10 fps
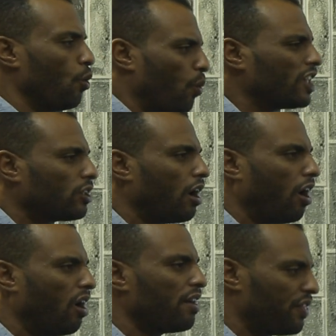What
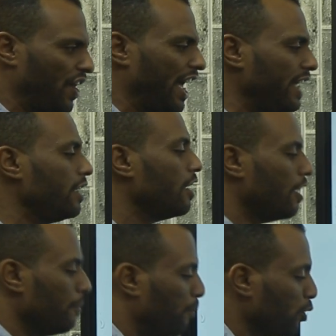are they?
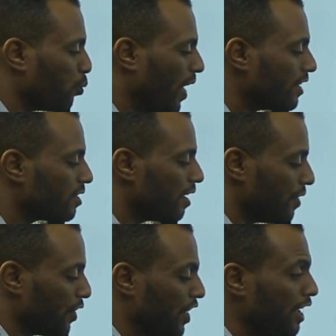Put what?
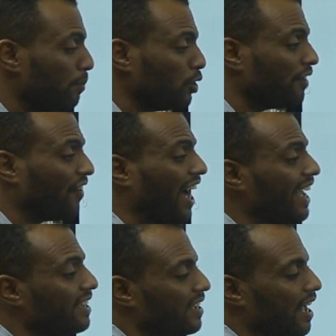The thing
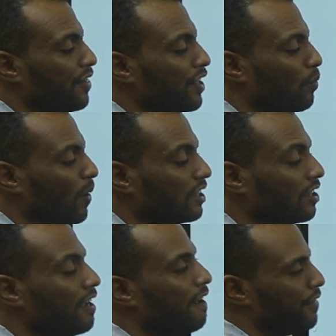modified and then
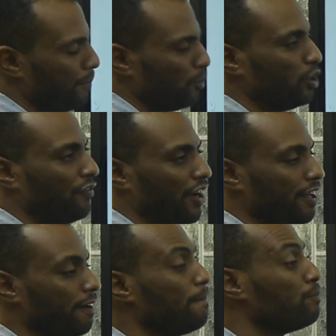what? The
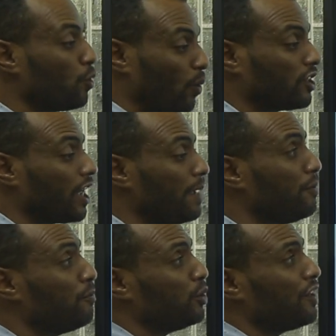modifier. What type
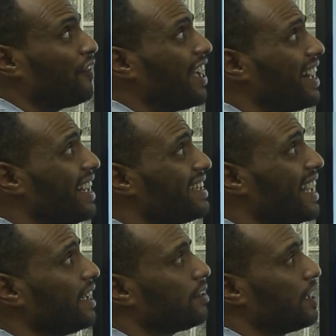of modifier is
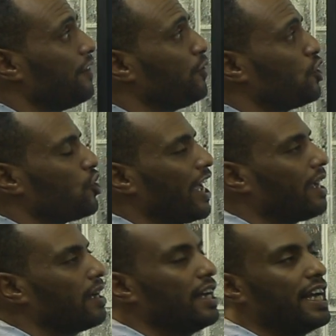it? If you
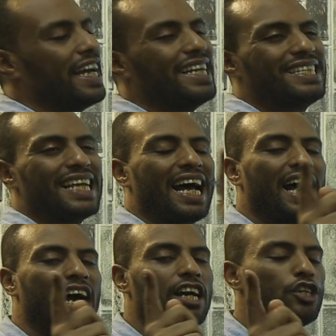check, it's
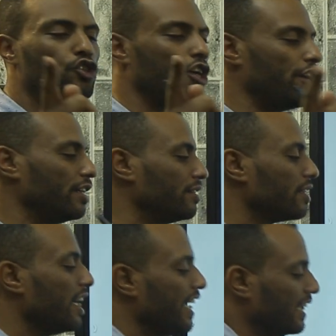a
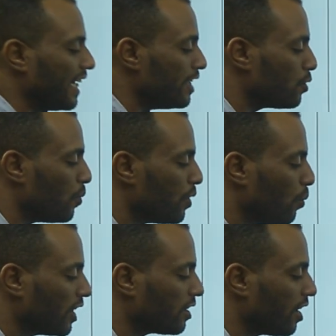gerund. It ends with
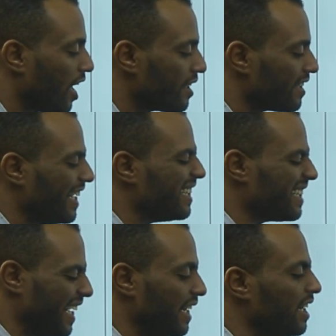what class? Ends
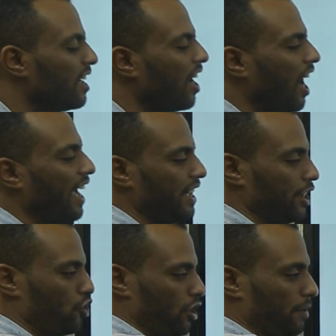in
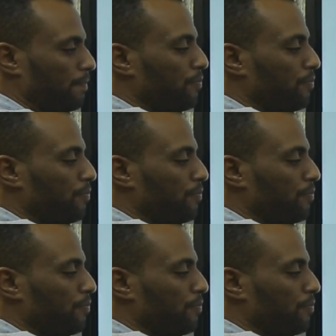ing.